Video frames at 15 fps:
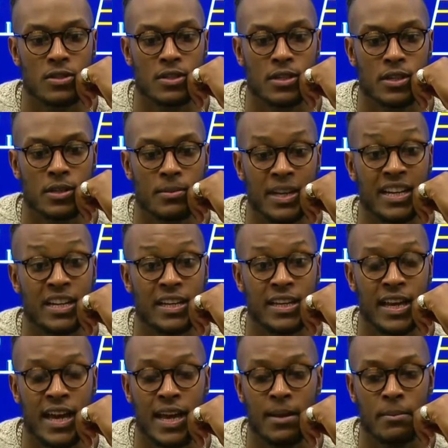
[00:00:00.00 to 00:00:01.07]
the, um, the end of the
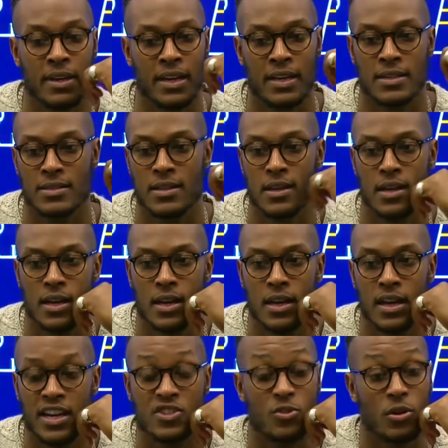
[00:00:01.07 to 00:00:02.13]
game. And
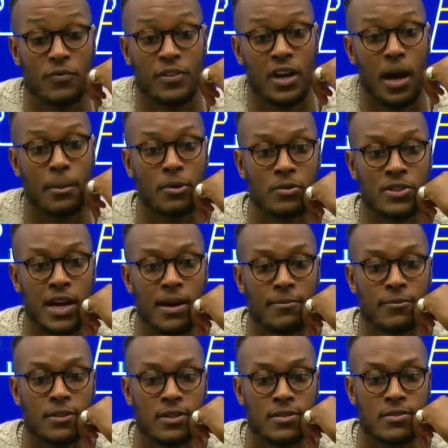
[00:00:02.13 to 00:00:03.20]
he's doing a phenomenal job
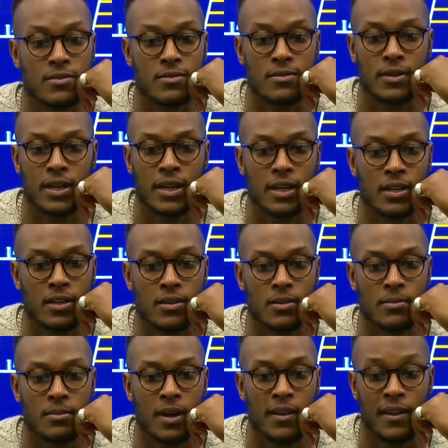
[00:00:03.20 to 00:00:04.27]
for us. And
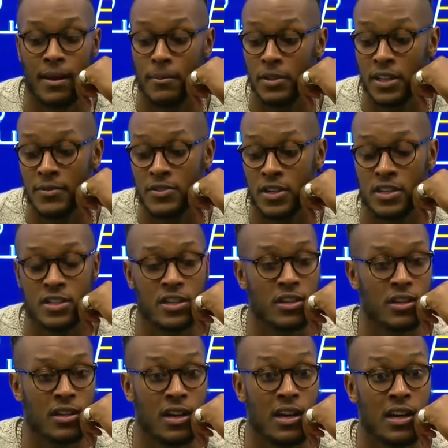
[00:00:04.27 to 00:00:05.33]
um, I, I, believe he's going
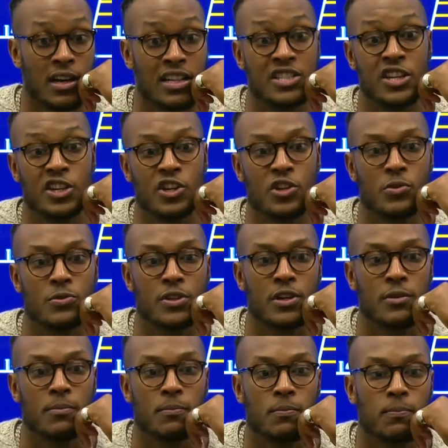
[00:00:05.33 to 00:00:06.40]
to uh, continue to do
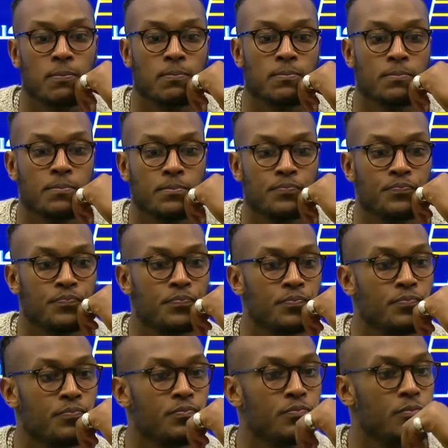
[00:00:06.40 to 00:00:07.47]
so.
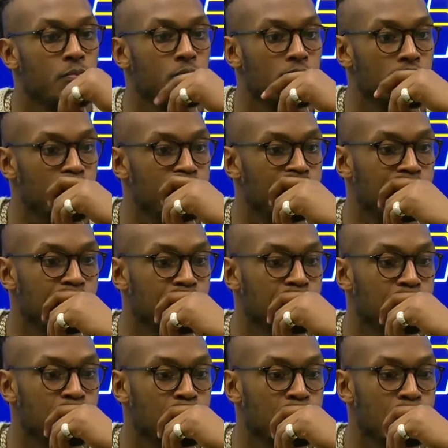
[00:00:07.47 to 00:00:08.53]
I just want to go back to what you
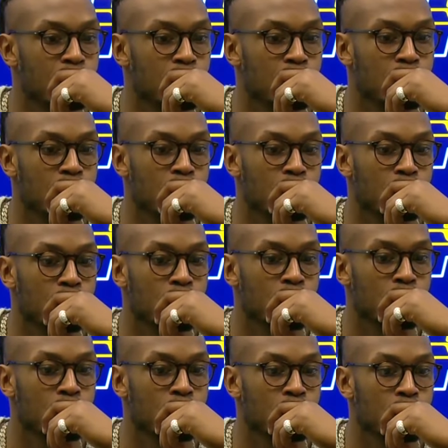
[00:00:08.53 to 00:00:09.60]
said about just not caring if you
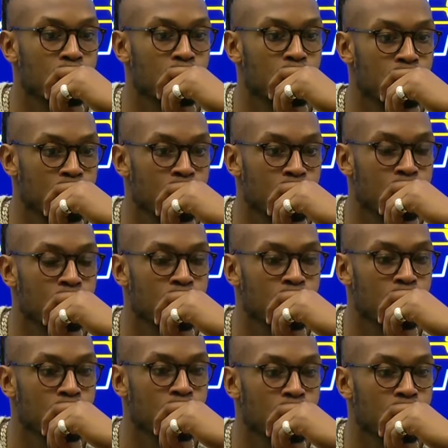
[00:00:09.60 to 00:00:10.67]
got the rebound tonight and
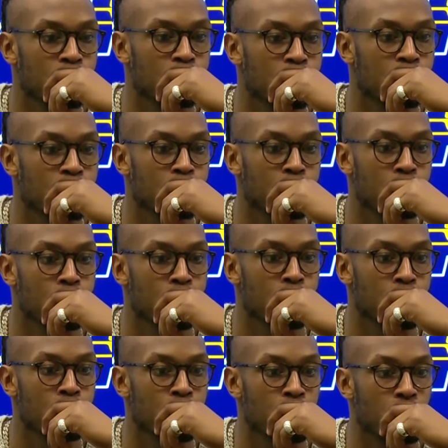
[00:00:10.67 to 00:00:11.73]
being a team effort. I mean, what,
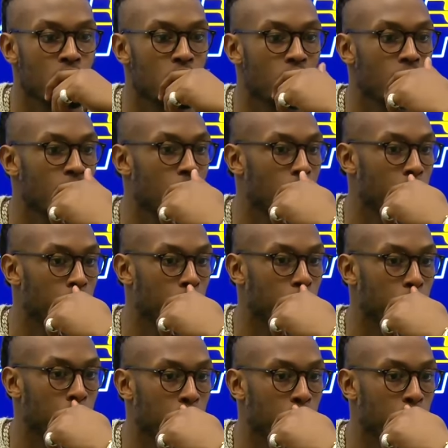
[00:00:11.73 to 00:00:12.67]
like, is your mindset just hit